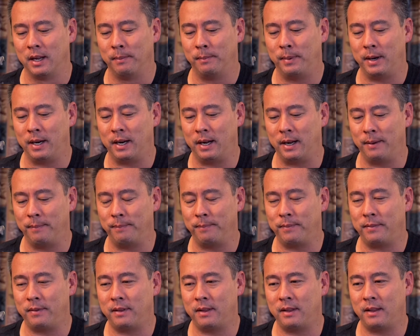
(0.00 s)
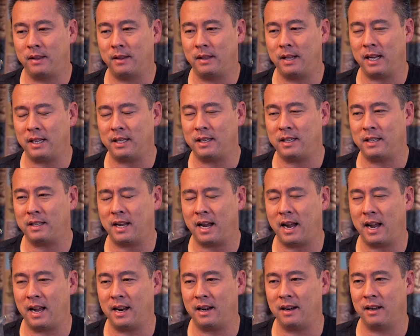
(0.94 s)
But that's
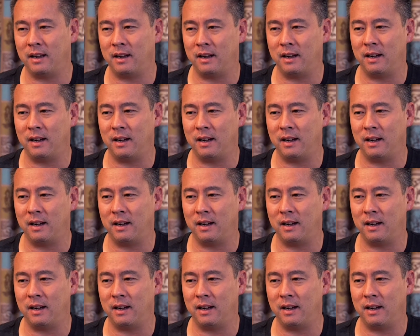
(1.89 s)
that.